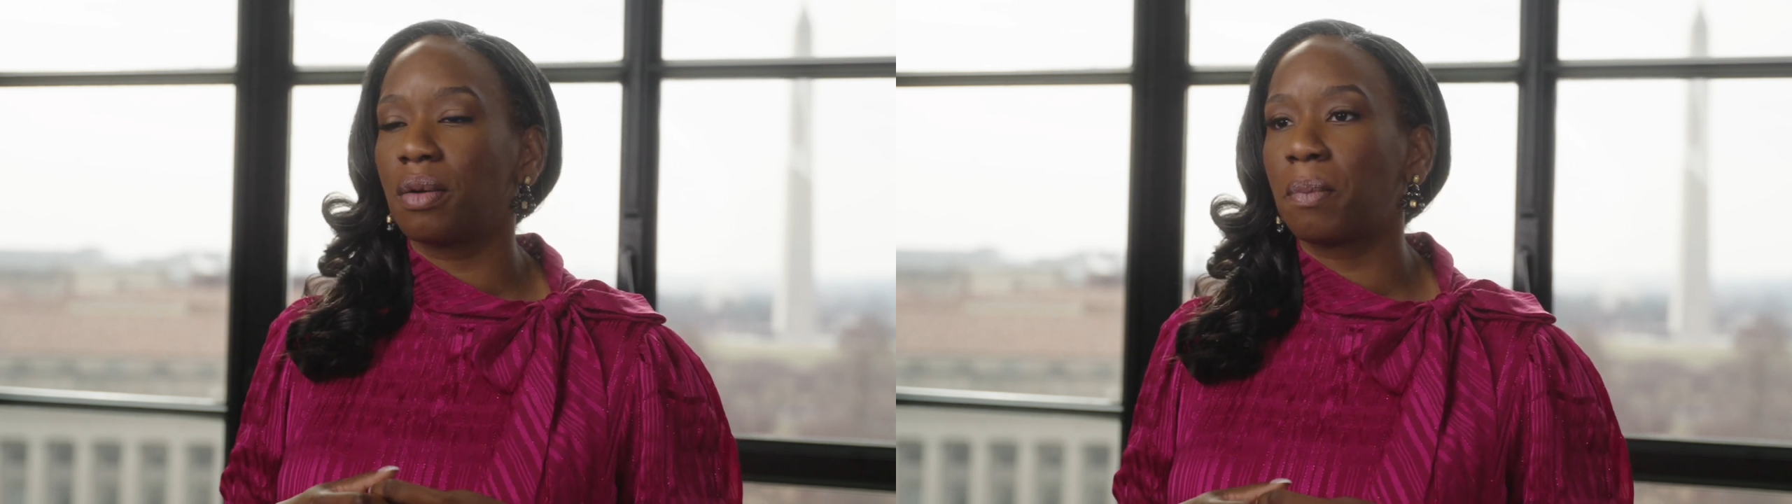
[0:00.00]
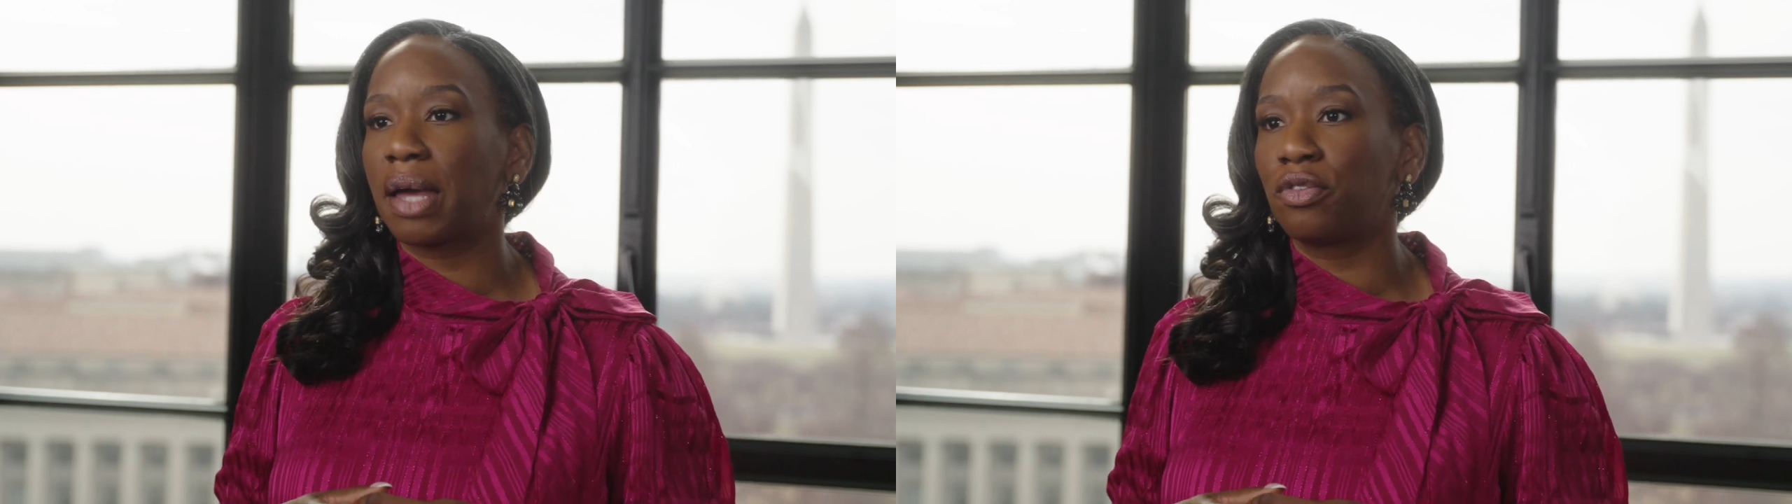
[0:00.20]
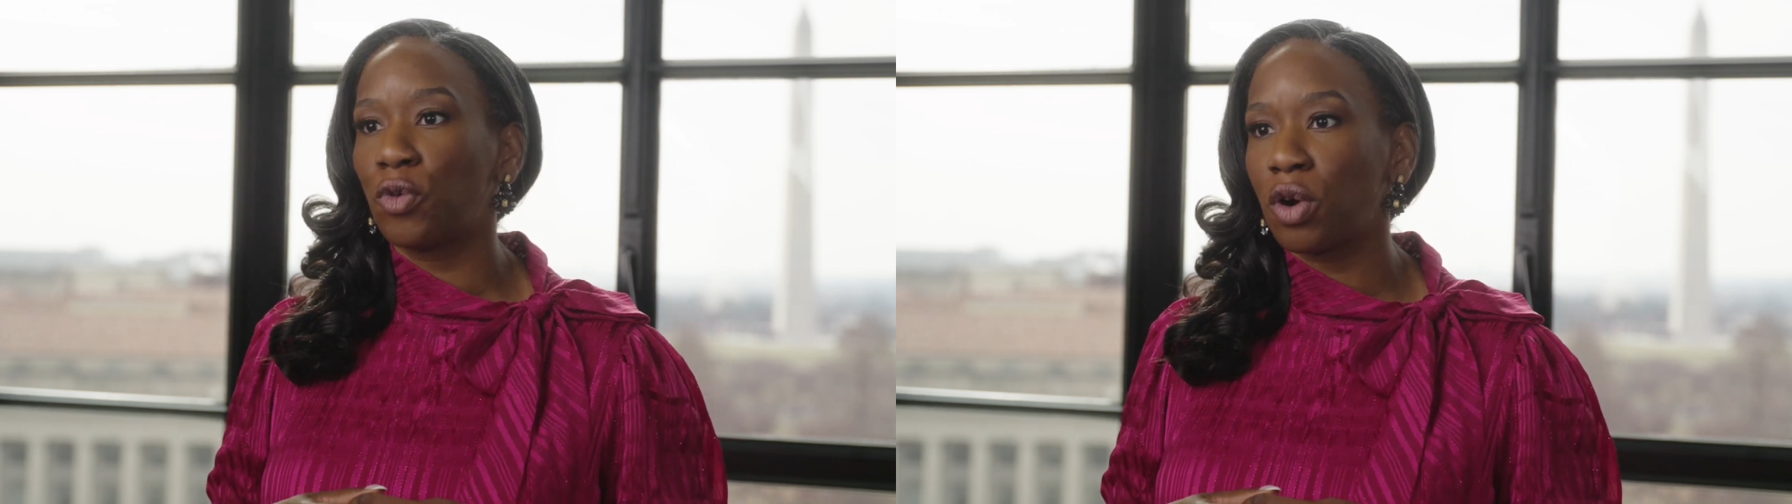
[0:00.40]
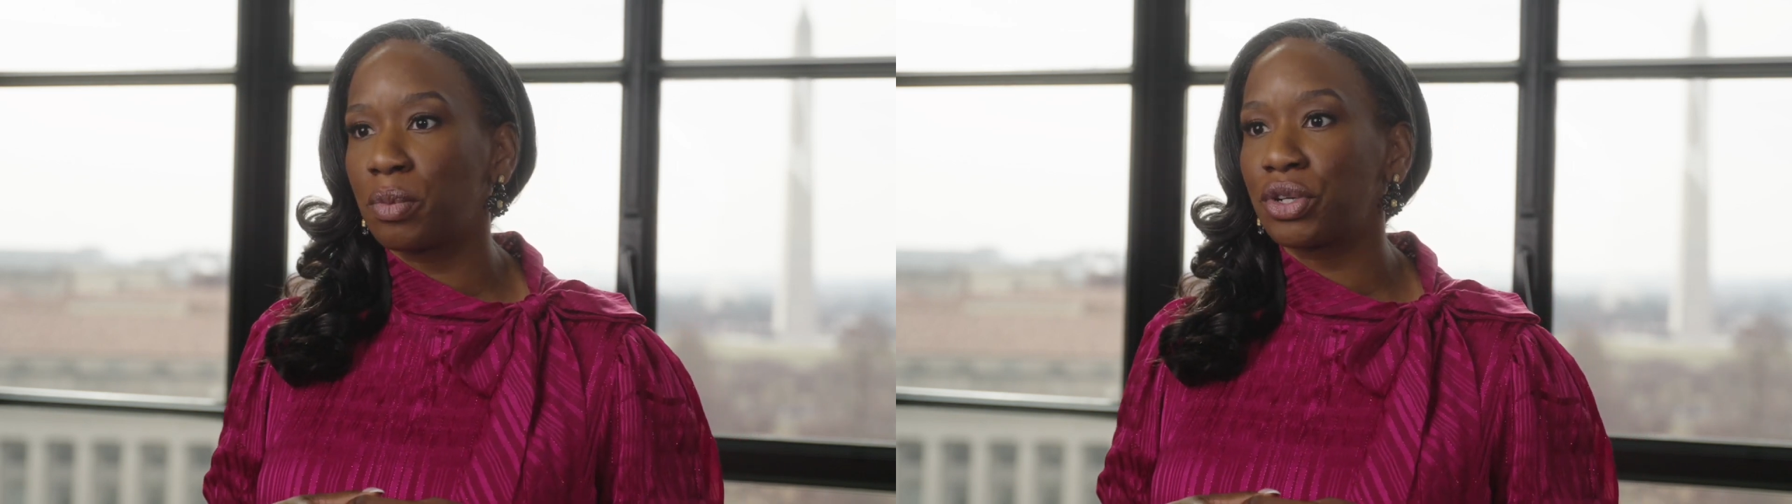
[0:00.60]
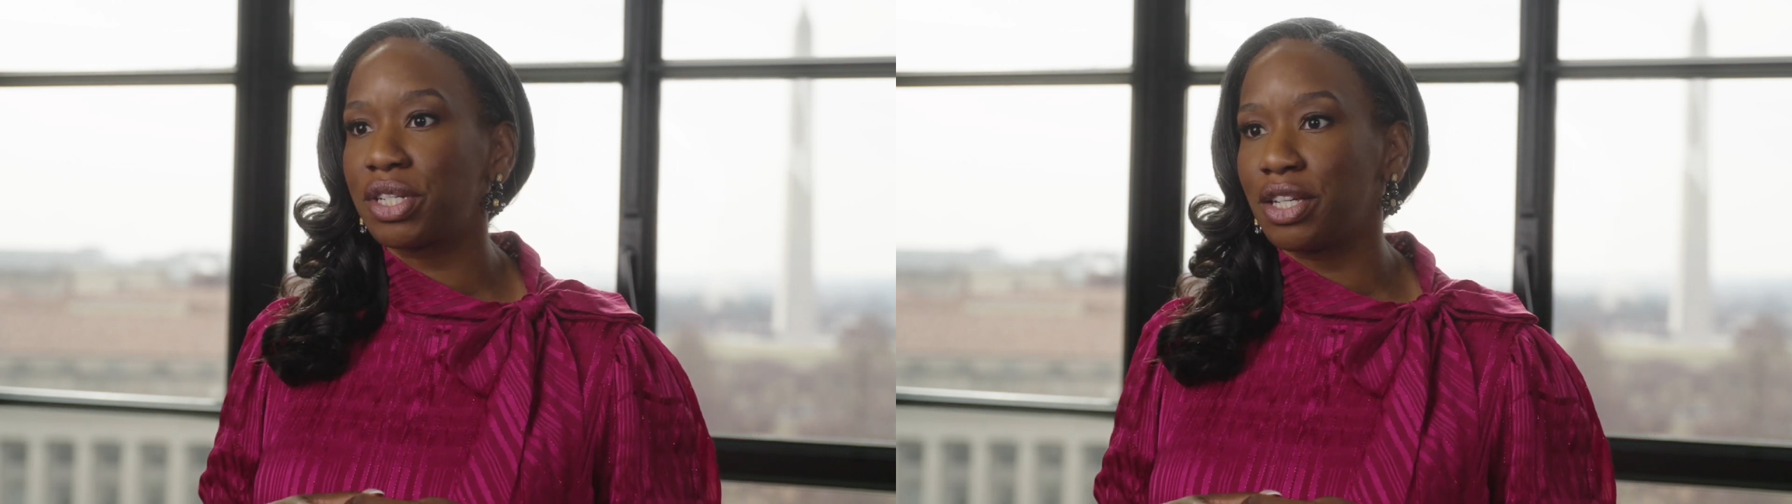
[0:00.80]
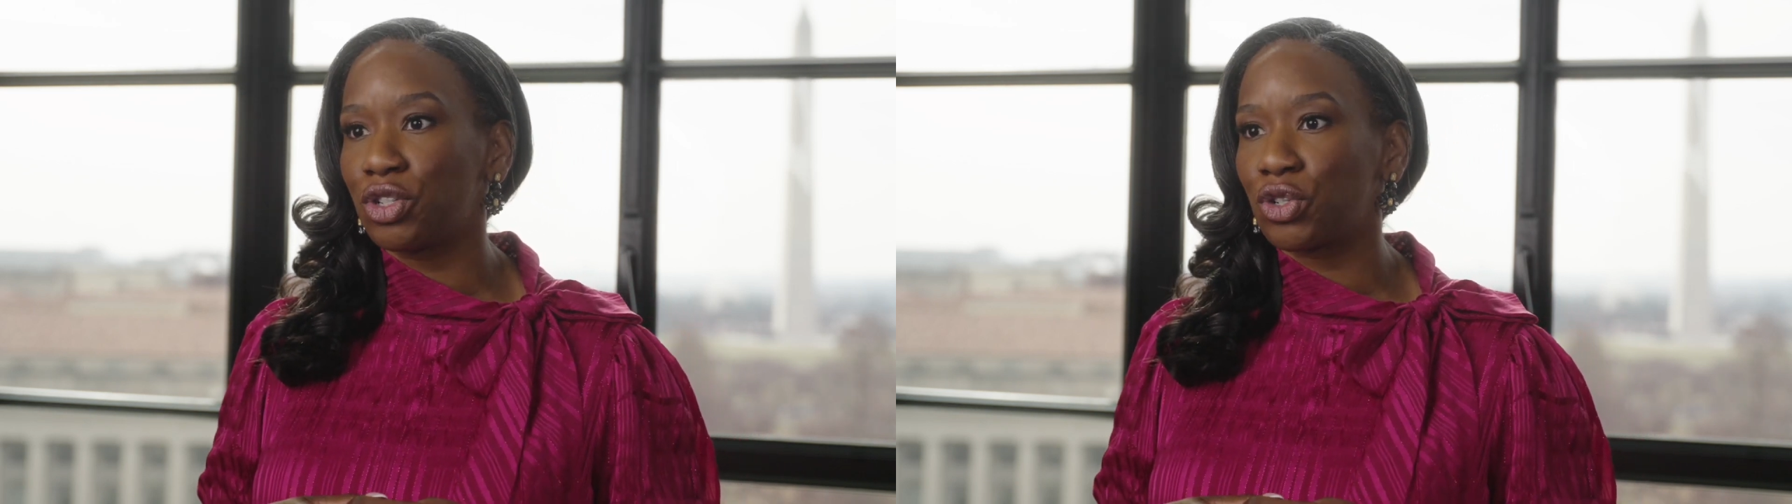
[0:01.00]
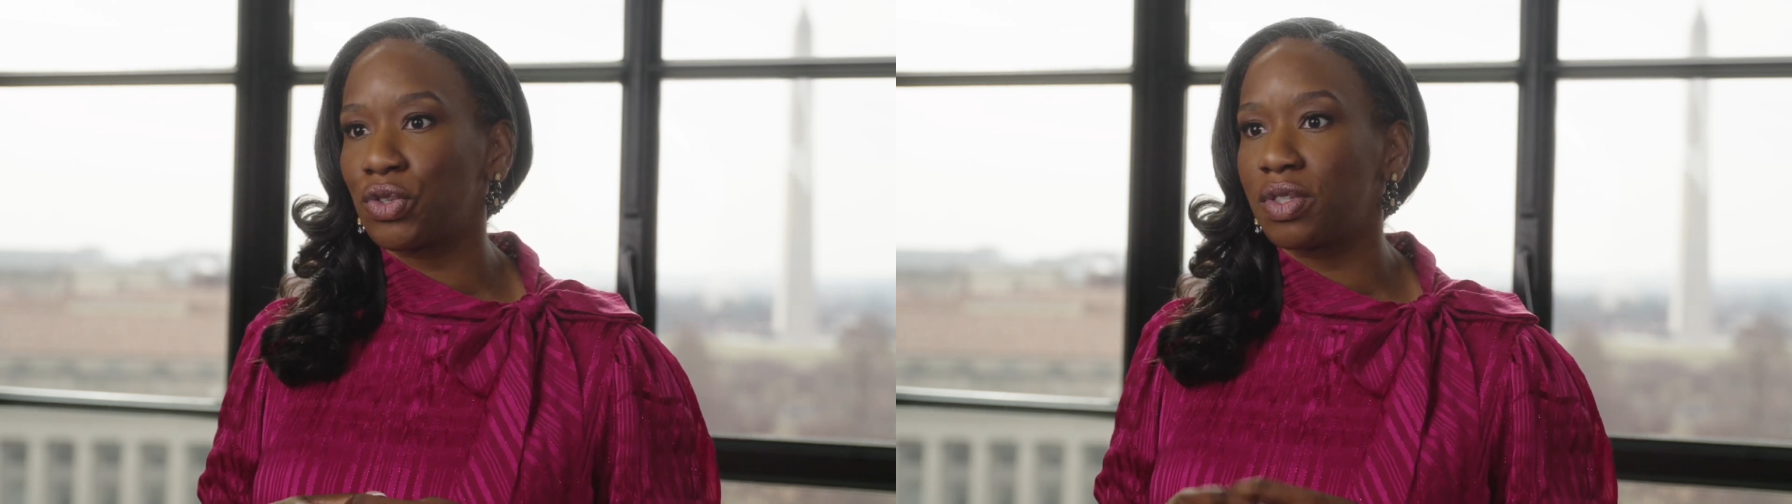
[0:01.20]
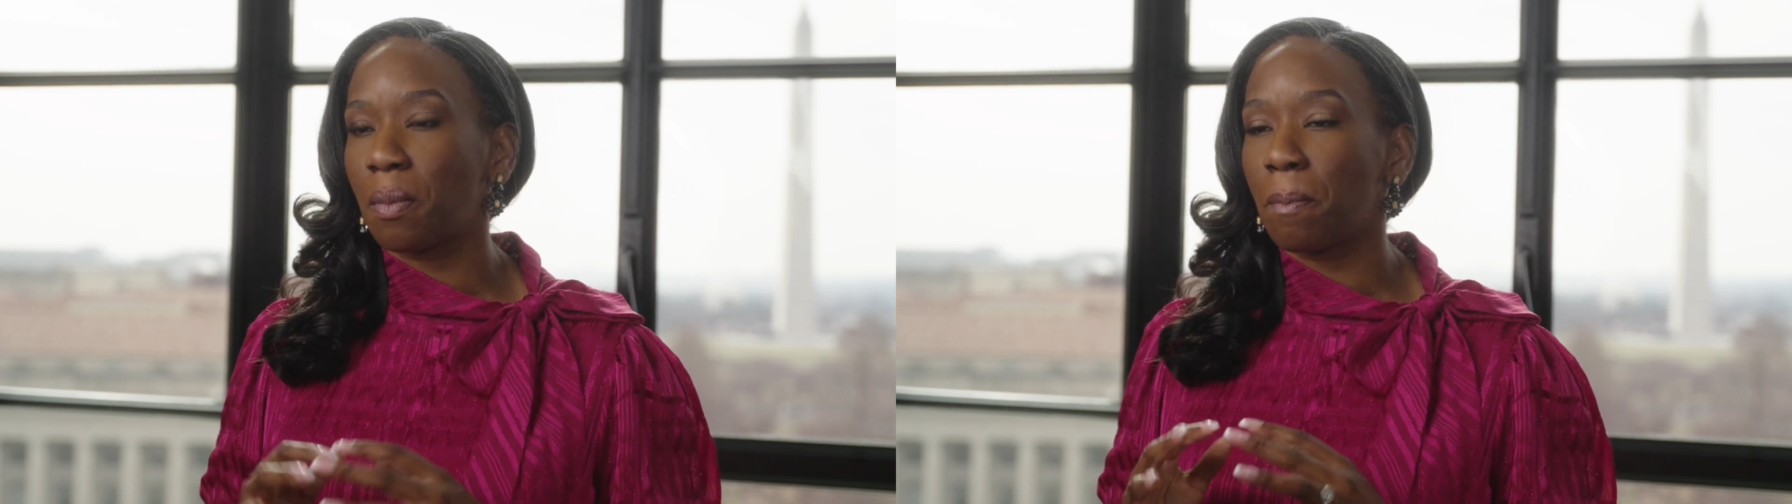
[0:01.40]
my former teacher's